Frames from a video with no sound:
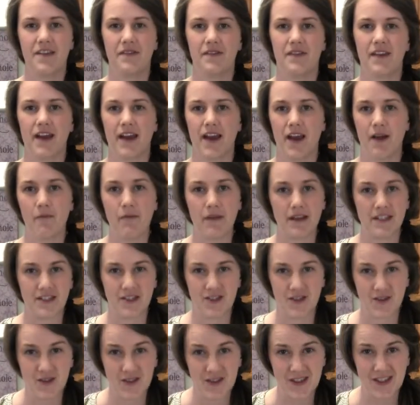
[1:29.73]
that my
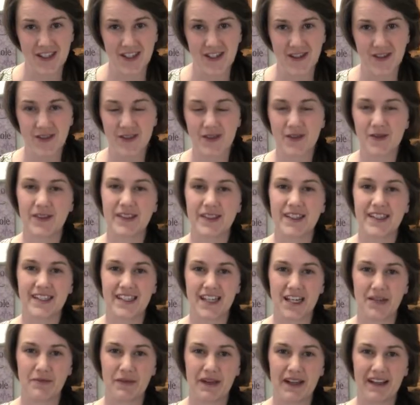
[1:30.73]
students use when they
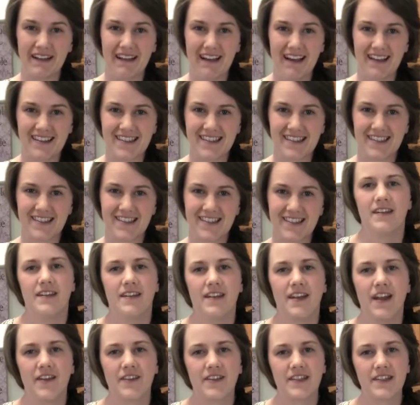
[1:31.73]
take my classes.
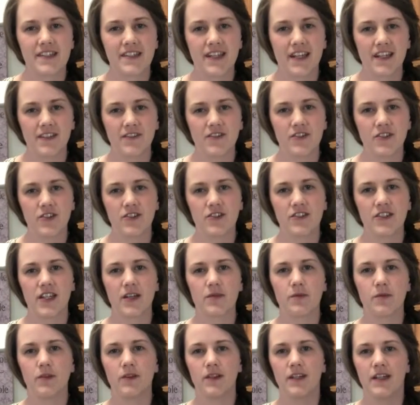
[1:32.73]
Now this kind of
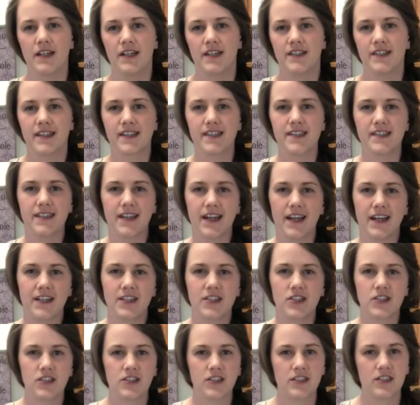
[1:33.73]
turntable doesn't
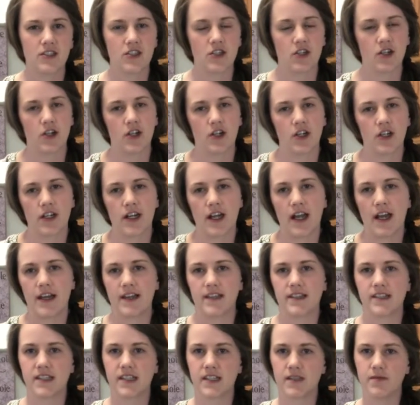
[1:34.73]
actually turn
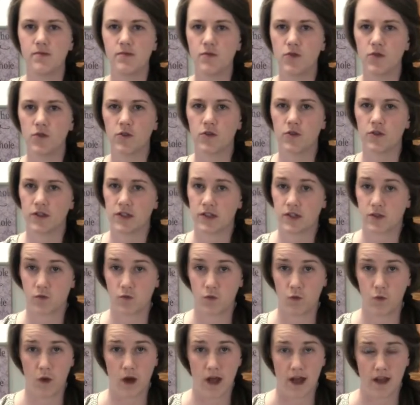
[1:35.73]
as smooth or as
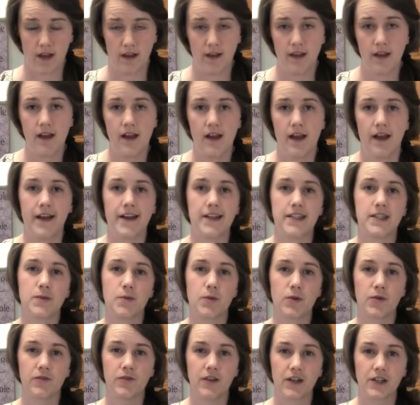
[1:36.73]
well as a
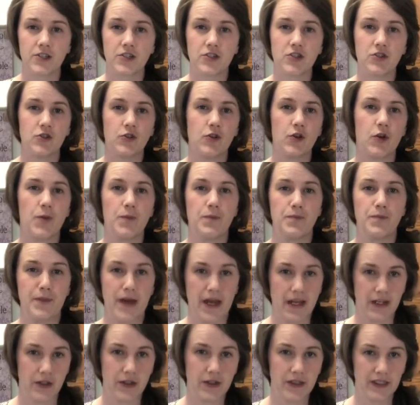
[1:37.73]
professional
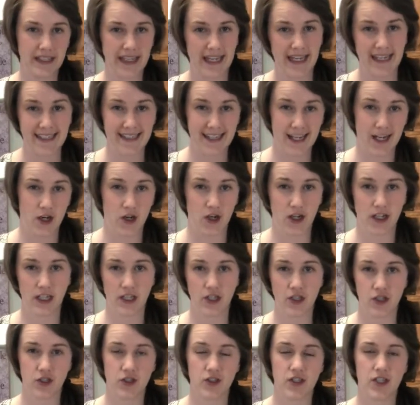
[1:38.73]
metal cake decorating
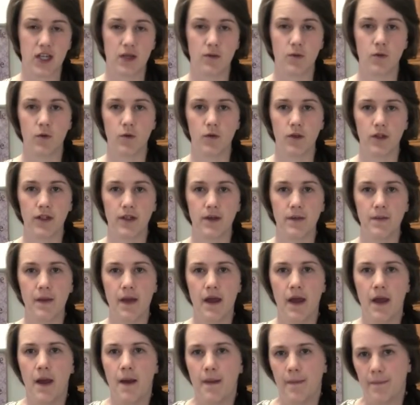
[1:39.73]
turntable would,
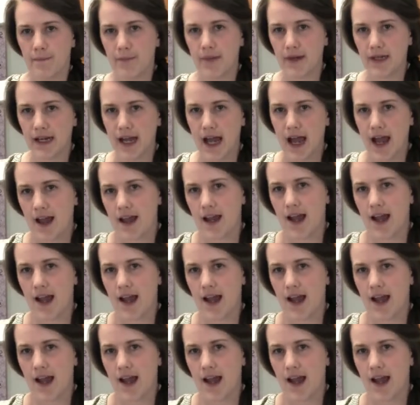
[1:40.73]
but I